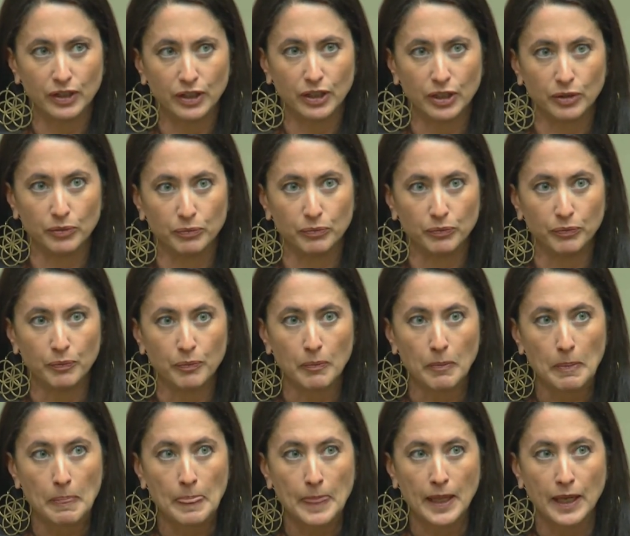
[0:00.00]
Um,
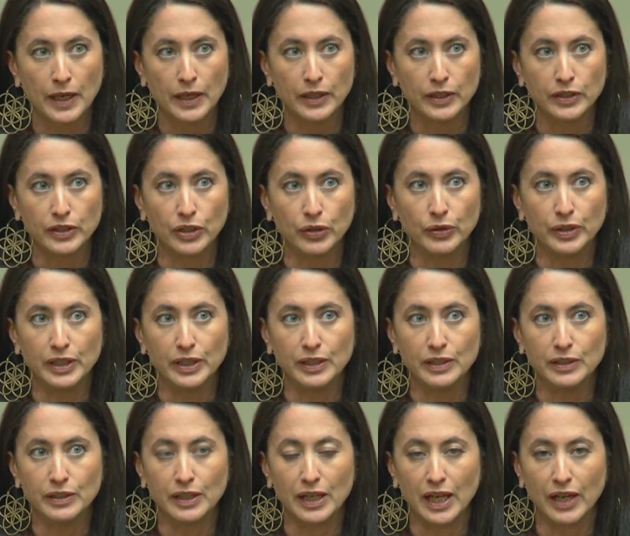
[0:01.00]
you know,
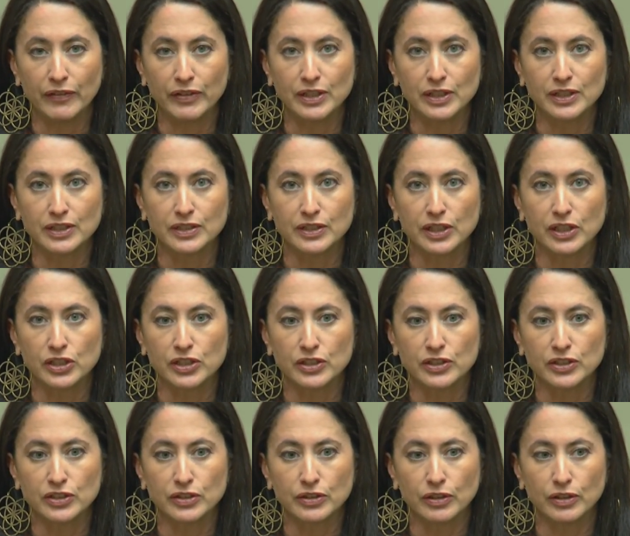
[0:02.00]
in having
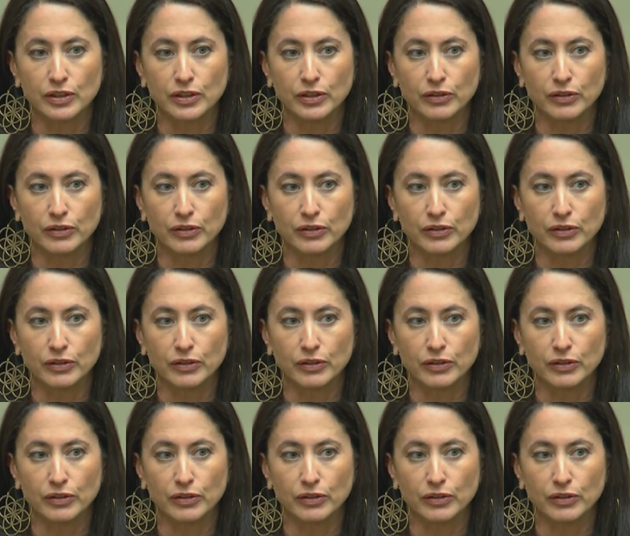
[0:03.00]
discussions